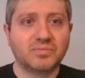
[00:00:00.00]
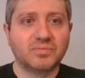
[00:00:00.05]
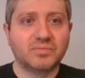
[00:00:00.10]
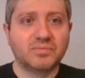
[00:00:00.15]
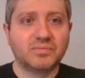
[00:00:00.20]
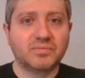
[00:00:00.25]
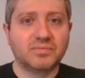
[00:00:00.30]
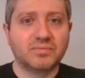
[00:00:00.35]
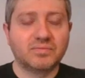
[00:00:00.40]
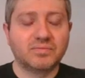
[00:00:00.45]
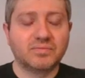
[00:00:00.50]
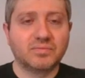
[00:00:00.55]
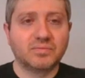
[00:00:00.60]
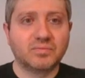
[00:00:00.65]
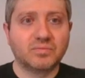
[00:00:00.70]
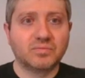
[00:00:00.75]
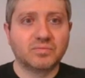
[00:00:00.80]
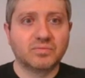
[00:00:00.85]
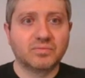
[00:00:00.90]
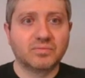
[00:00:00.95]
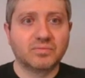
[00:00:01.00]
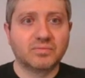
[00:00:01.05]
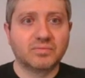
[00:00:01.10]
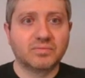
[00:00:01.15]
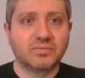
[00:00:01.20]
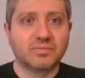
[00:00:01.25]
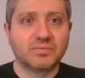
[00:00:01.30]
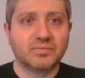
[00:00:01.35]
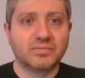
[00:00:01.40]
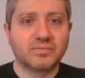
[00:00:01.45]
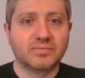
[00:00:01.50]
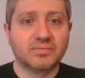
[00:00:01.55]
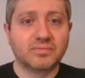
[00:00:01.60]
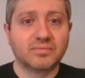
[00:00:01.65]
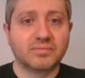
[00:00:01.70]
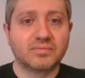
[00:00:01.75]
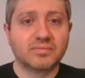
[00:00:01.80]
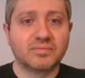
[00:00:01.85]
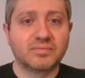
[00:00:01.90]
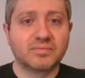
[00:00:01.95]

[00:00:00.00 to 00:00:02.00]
(silent)